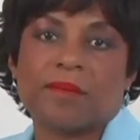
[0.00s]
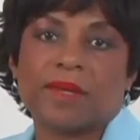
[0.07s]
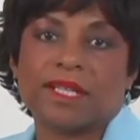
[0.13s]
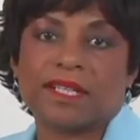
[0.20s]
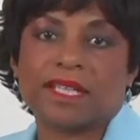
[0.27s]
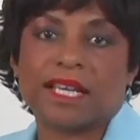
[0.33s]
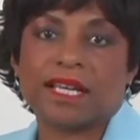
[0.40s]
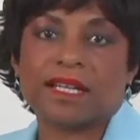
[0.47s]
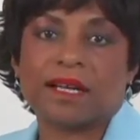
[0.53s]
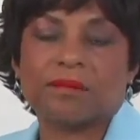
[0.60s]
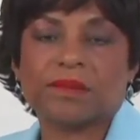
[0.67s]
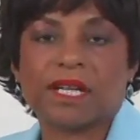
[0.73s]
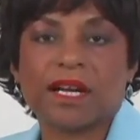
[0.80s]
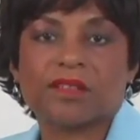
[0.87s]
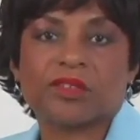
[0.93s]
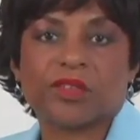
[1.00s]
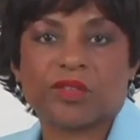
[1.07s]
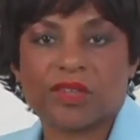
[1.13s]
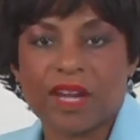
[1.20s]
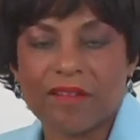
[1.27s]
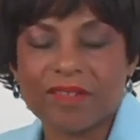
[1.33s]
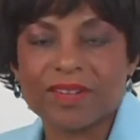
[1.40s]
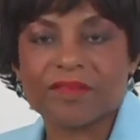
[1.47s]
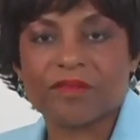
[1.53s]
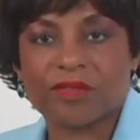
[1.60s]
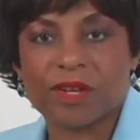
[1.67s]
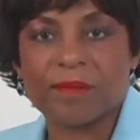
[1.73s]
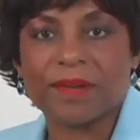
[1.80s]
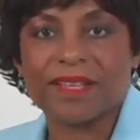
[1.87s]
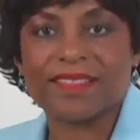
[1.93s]
And again, I'm Dr. Sharon
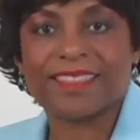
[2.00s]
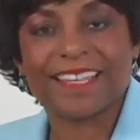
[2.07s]
Freeman.